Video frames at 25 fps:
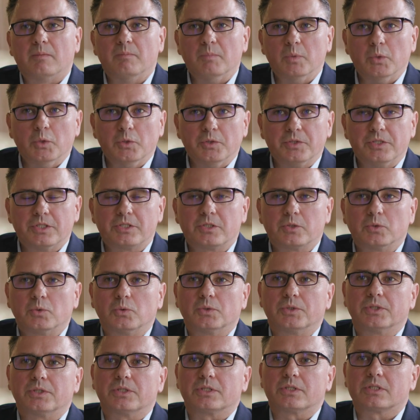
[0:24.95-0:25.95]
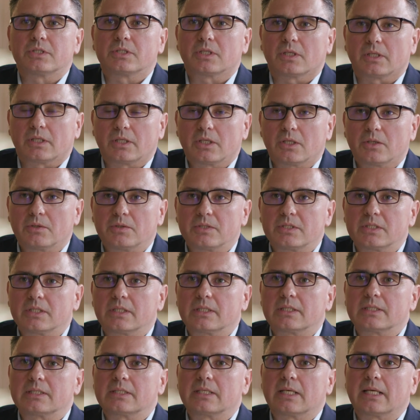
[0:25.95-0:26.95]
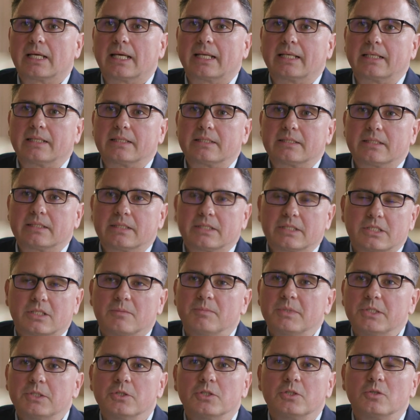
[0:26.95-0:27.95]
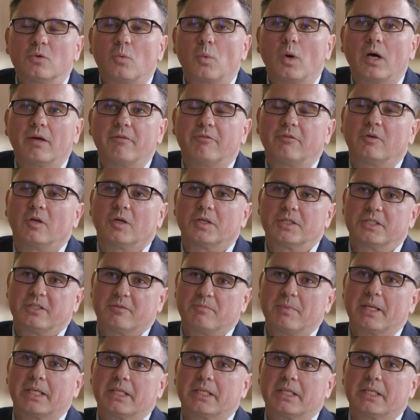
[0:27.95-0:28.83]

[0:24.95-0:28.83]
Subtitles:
mood disorders, psychosis, and this can be due to a wide variety of